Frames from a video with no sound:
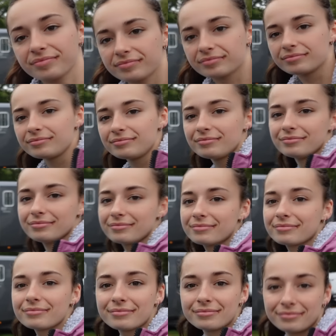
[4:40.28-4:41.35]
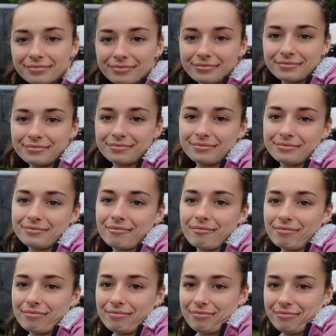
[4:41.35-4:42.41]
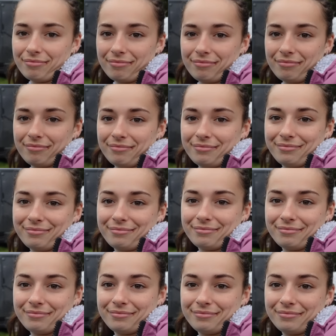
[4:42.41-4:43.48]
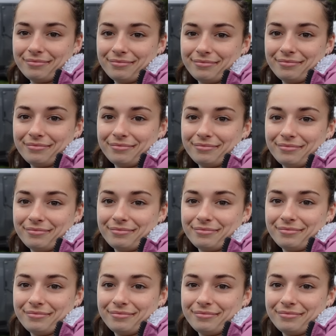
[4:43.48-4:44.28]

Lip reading: (not speaking)